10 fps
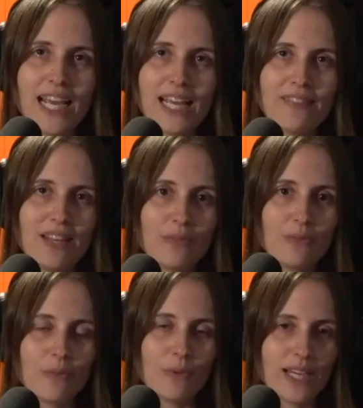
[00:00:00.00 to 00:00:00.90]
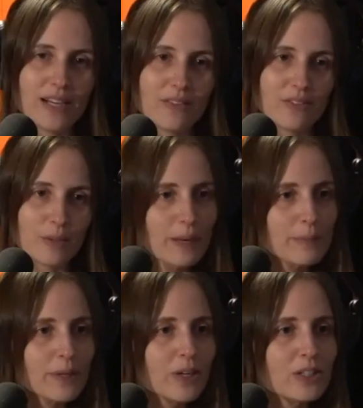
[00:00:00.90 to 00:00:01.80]
And then we have our
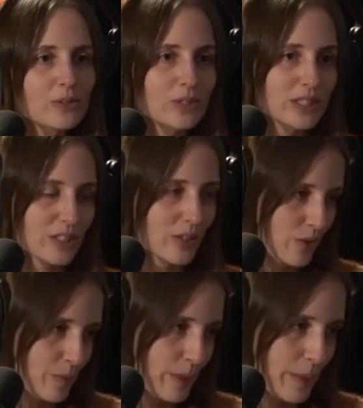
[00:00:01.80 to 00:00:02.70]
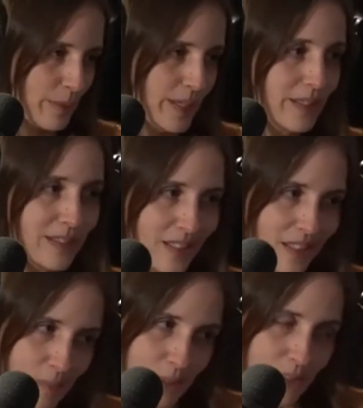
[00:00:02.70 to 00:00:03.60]
Papillon, who is a COVID puppy. We did an
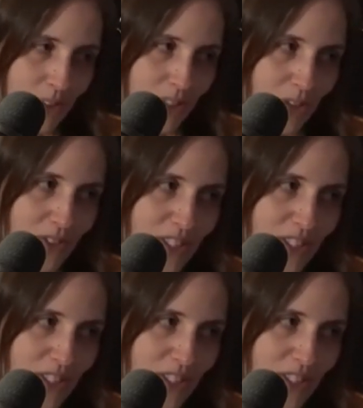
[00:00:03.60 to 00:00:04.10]
episode on COVID